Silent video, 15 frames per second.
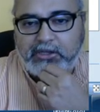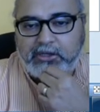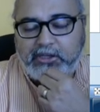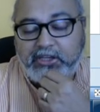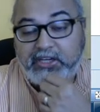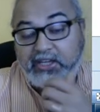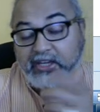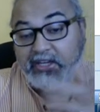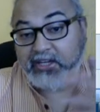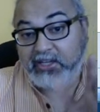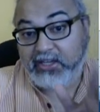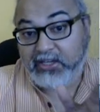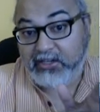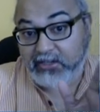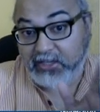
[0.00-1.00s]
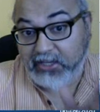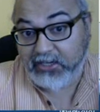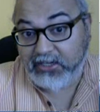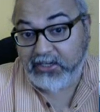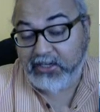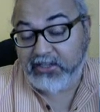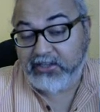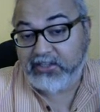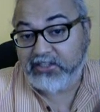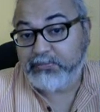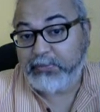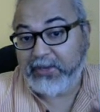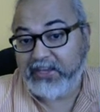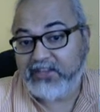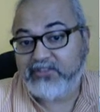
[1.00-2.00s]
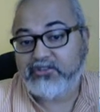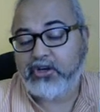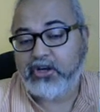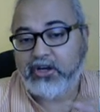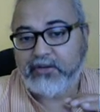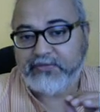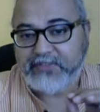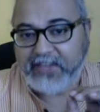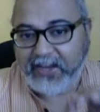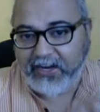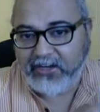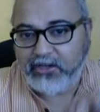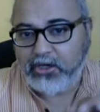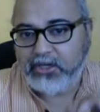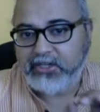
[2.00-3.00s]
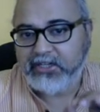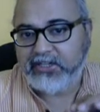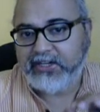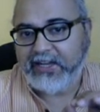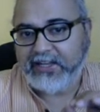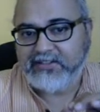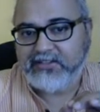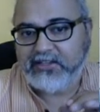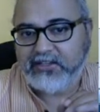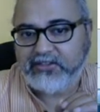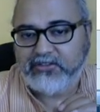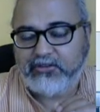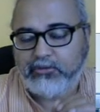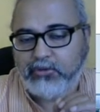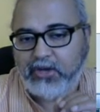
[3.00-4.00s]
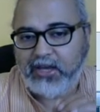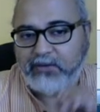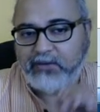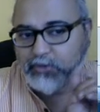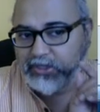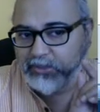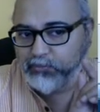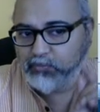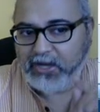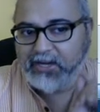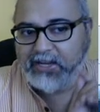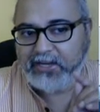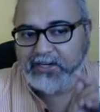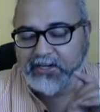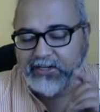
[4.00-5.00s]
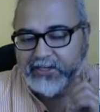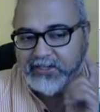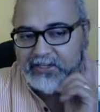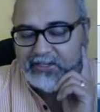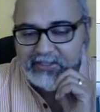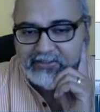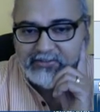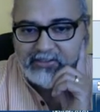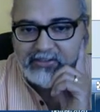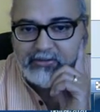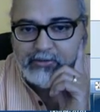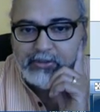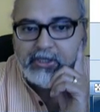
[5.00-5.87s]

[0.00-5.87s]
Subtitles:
in the space of second order tensors, you have only one identity tensor,